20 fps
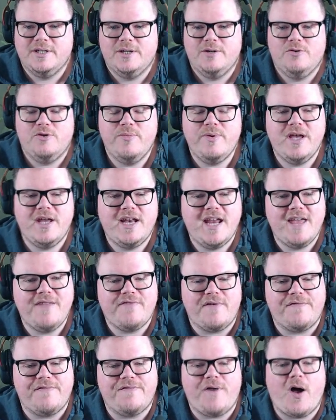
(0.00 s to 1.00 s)
We're being hit for
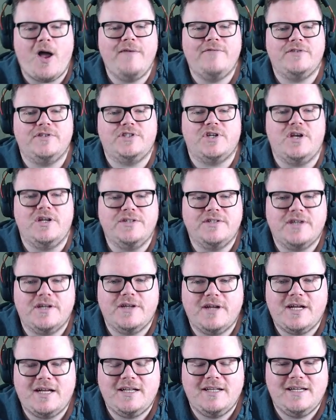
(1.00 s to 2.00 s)
5 a turn, so
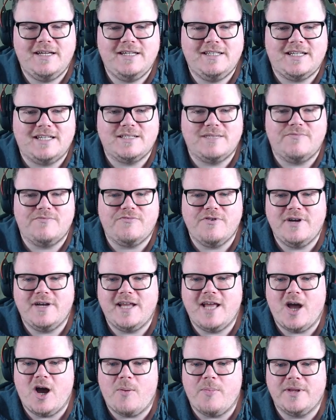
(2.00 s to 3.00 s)
that it doesn't really
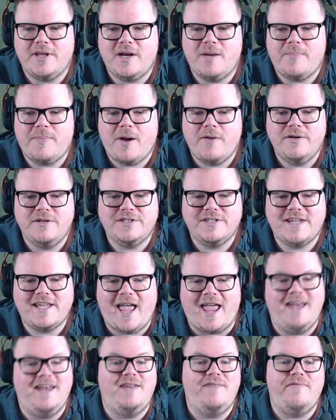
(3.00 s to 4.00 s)
help. And then opponent's
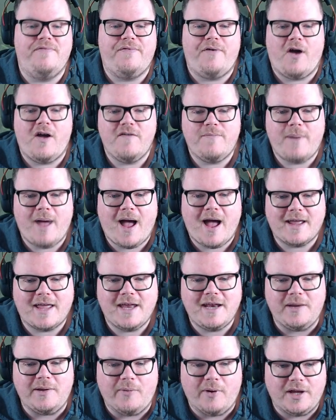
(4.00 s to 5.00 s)
gaining 5 back
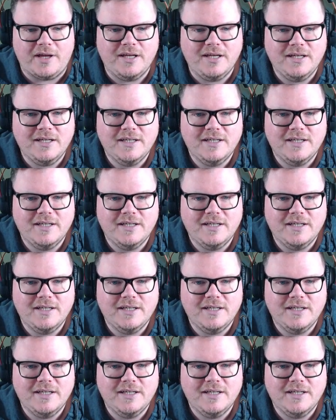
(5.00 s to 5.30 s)
anyway.